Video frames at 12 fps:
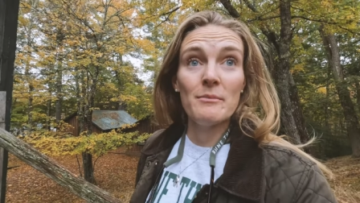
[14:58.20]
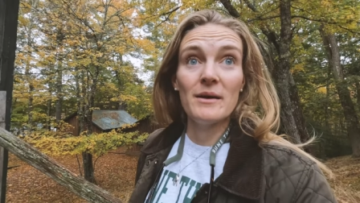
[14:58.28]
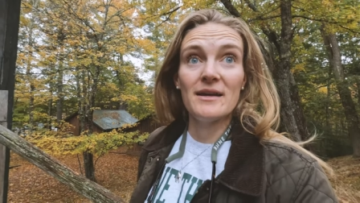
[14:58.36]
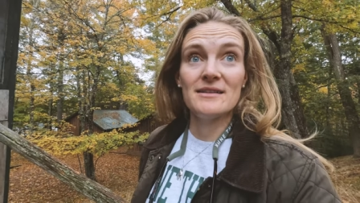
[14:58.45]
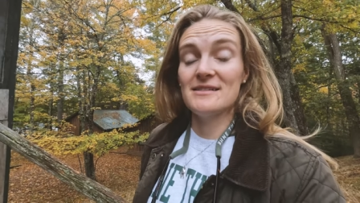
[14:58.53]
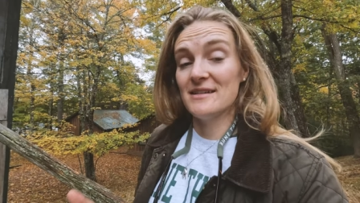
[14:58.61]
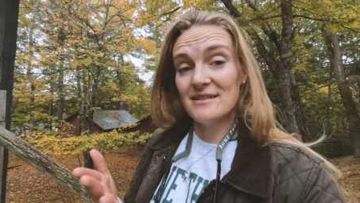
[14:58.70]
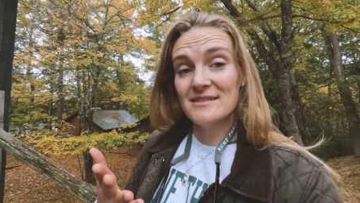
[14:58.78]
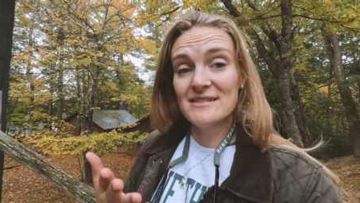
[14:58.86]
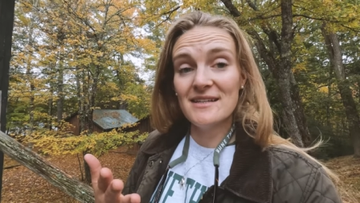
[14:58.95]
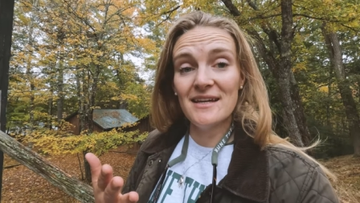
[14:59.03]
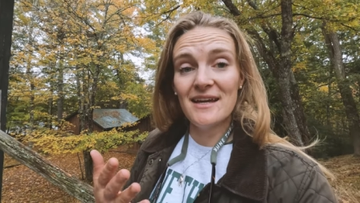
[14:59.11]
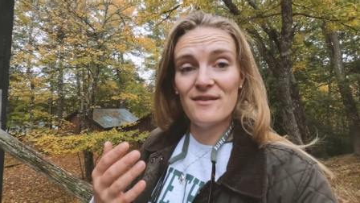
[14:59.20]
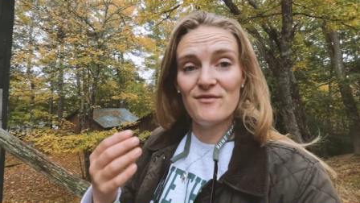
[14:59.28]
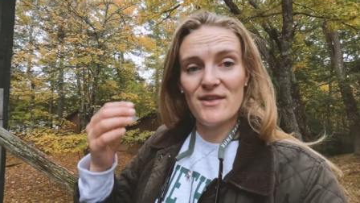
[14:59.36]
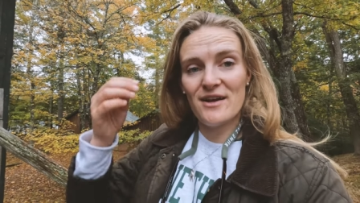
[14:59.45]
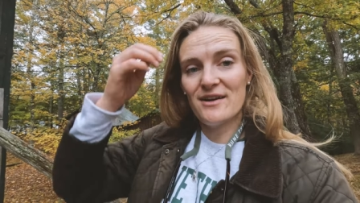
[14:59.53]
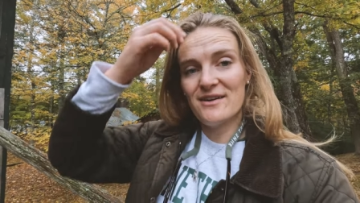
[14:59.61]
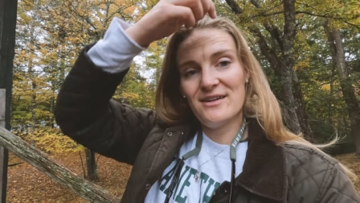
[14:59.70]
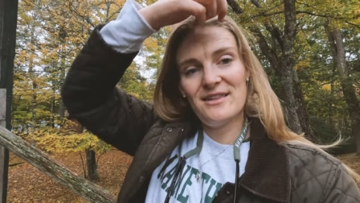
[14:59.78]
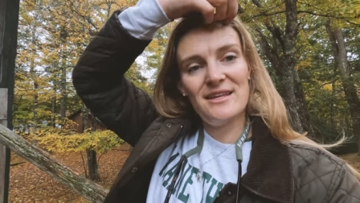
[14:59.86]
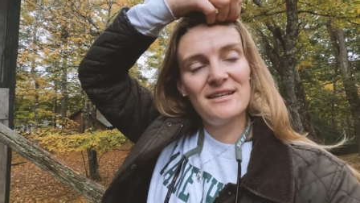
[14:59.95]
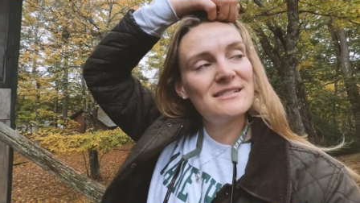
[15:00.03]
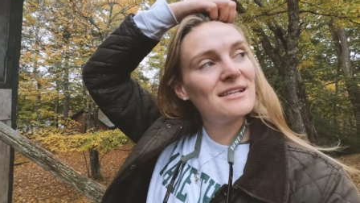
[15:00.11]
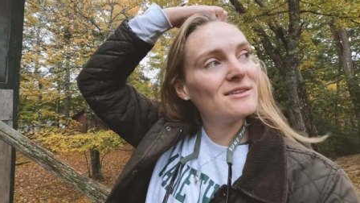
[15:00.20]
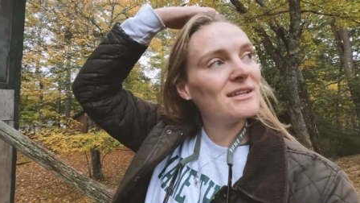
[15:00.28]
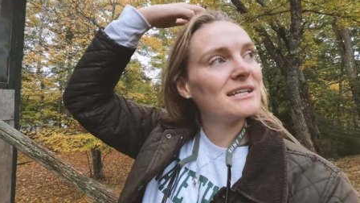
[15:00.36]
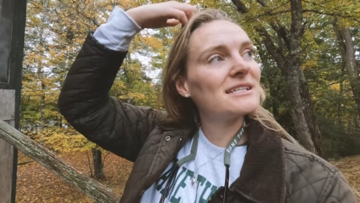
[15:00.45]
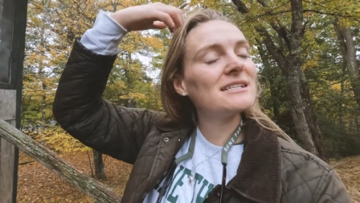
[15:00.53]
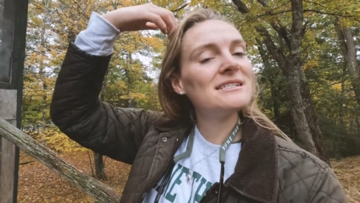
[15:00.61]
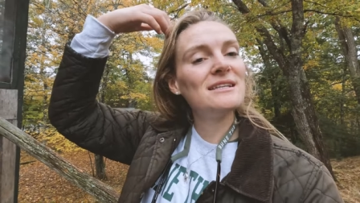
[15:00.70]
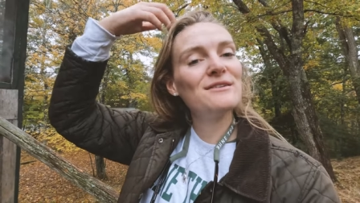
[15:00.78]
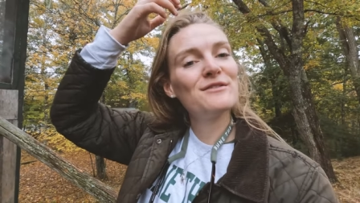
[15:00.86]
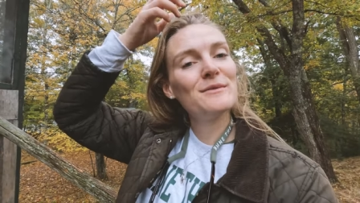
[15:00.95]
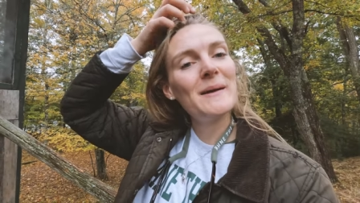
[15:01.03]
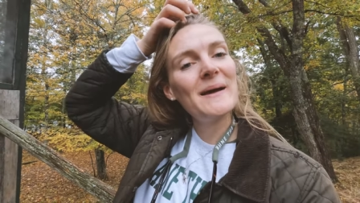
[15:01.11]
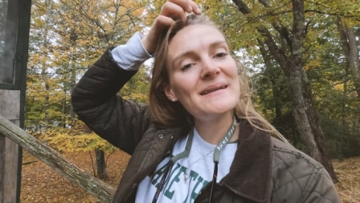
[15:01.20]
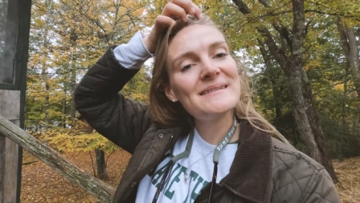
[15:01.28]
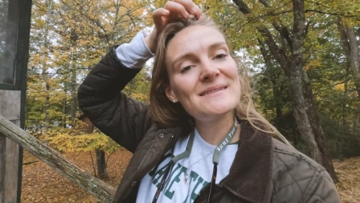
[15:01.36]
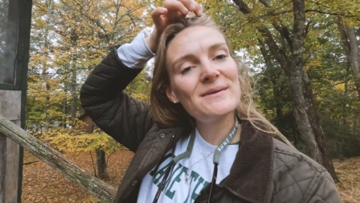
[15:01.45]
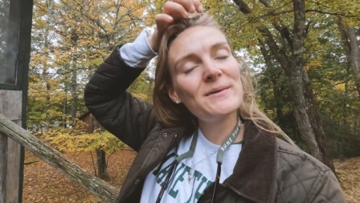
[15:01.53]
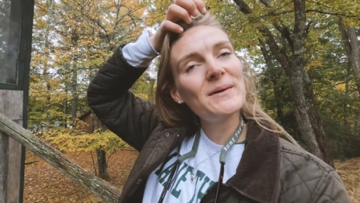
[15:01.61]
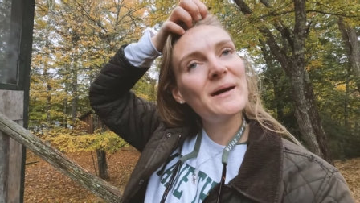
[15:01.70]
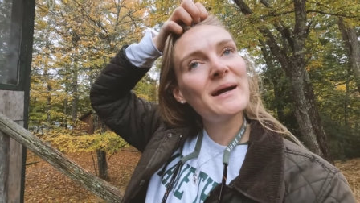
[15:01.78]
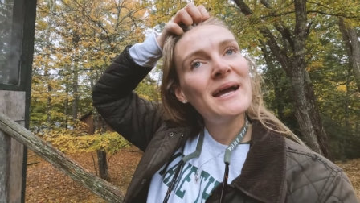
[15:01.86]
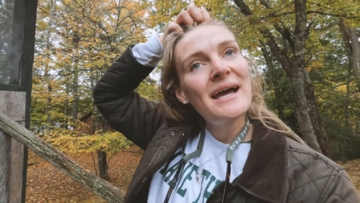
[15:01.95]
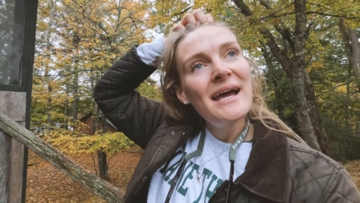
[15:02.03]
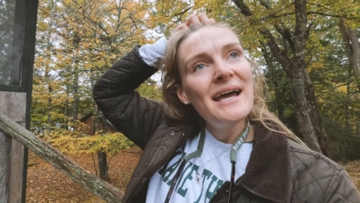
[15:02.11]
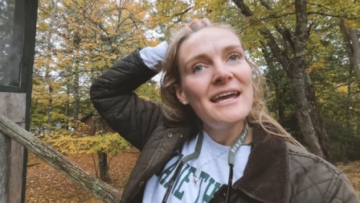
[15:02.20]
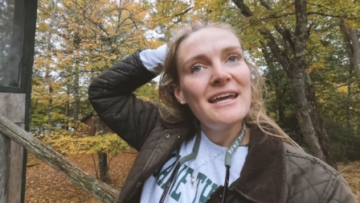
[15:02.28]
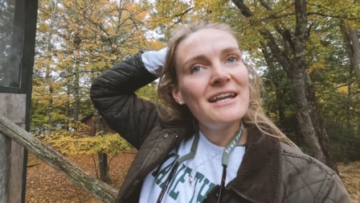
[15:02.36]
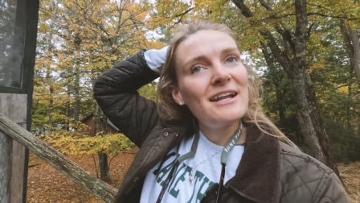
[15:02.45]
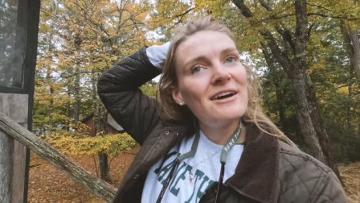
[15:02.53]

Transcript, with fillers: But seriously, if there are things that you'd like to see from us, or you